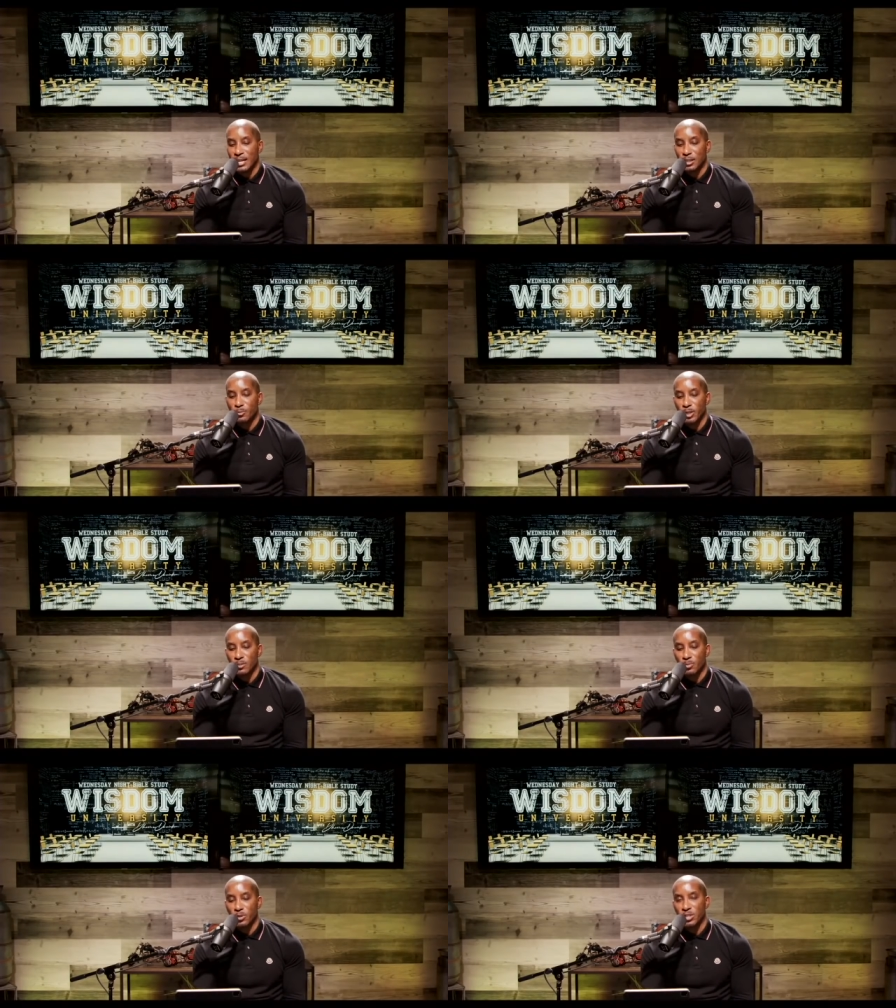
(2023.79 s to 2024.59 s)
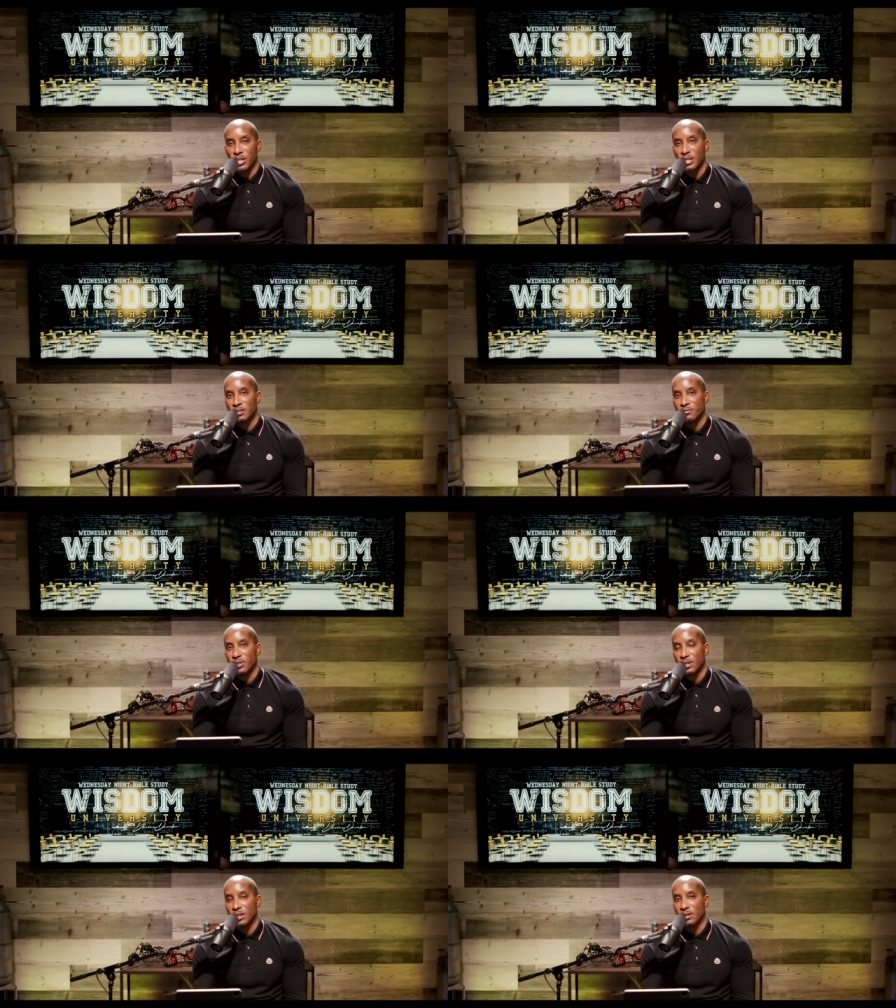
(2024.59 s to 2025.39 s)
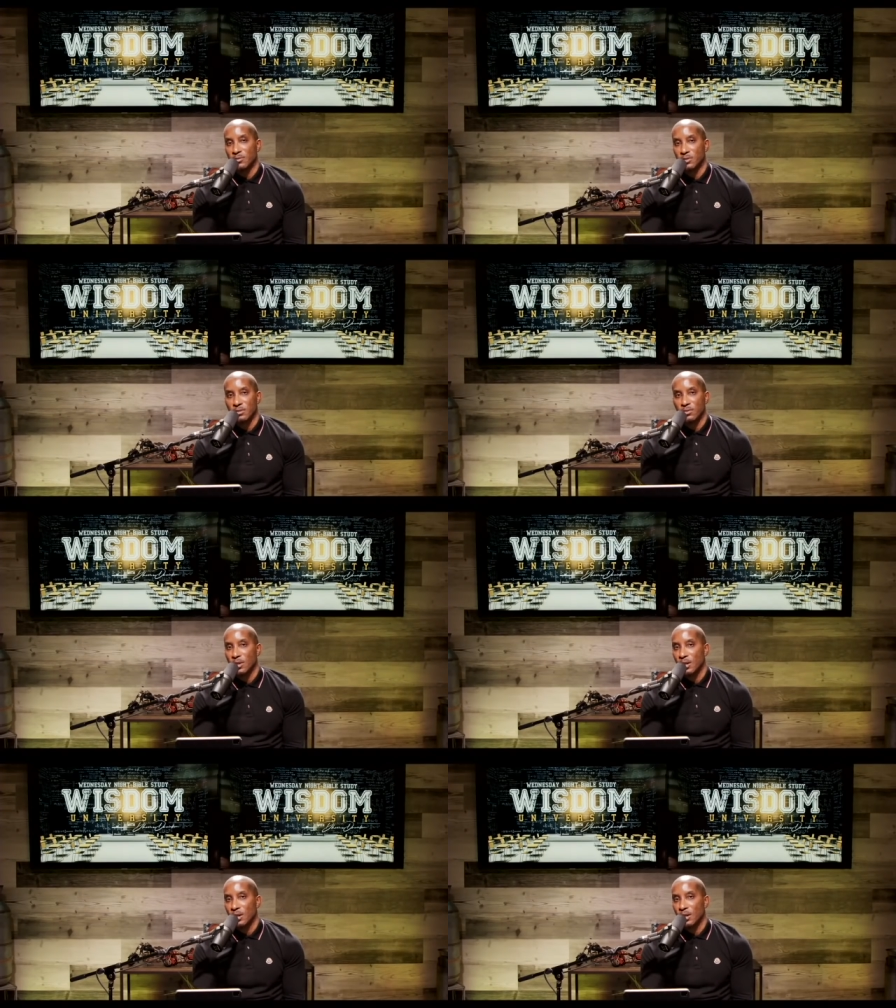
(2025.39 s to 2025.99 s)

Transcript: and express appreciation for the gifts of